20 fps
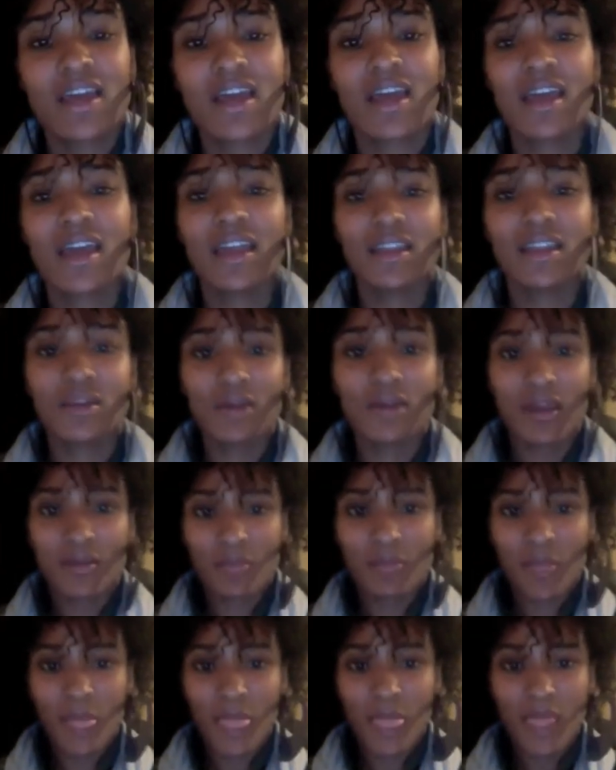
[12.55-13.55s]
Anyway,
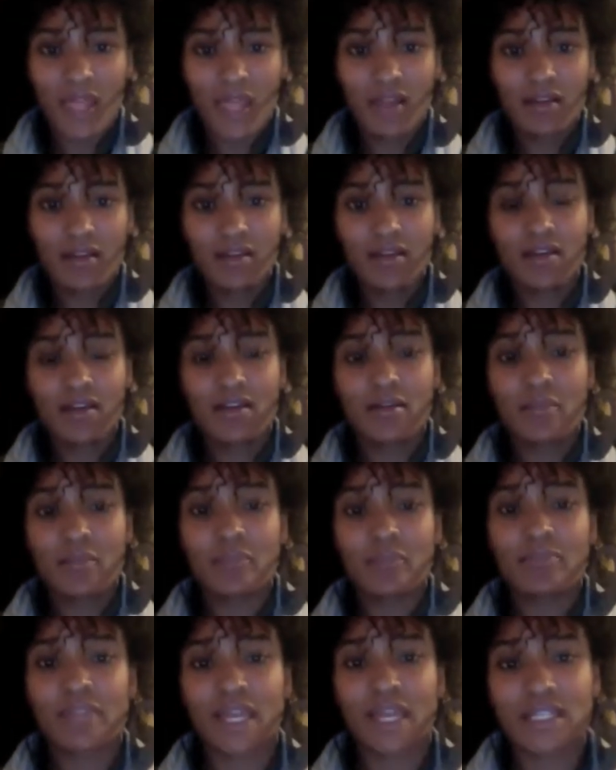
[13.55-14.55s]

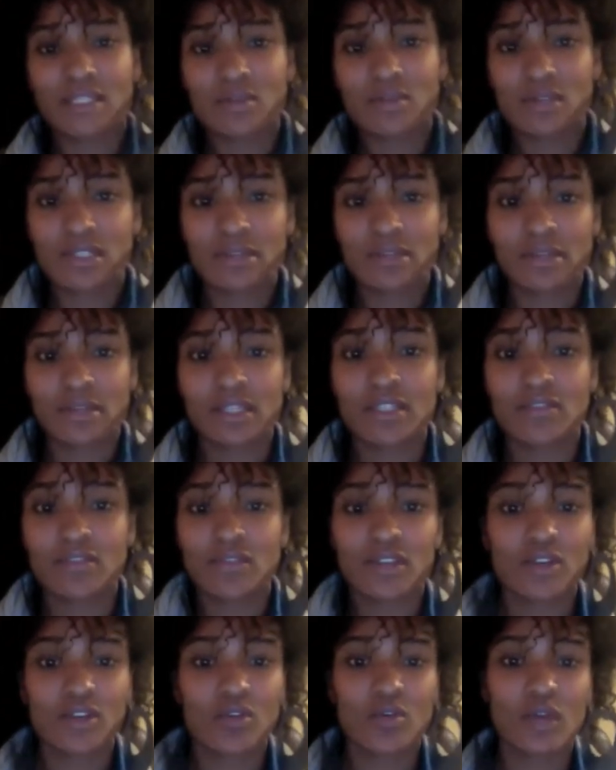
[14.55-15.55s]
I just wanted to make this
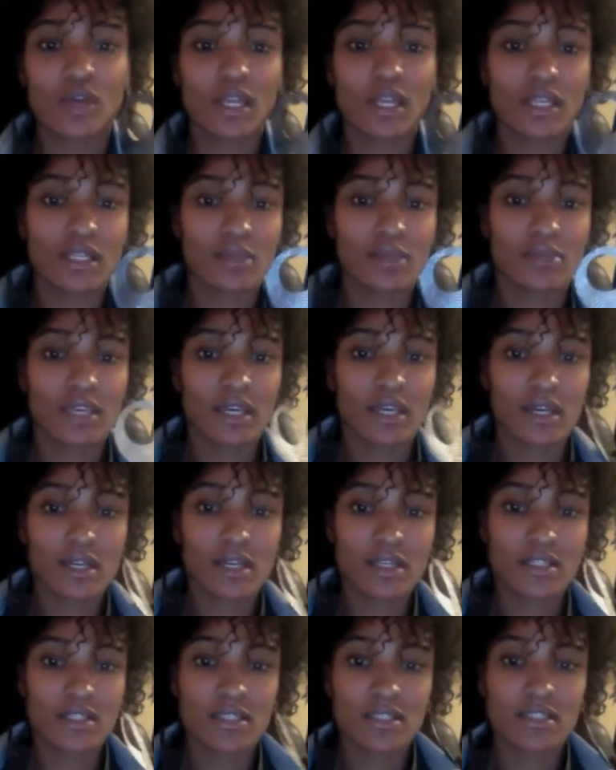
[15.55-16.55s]
video quickly
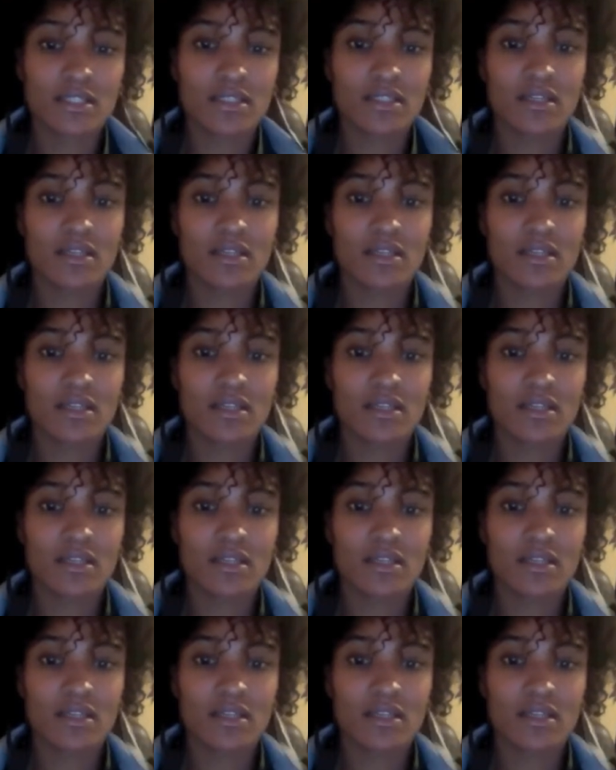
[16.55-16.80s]
because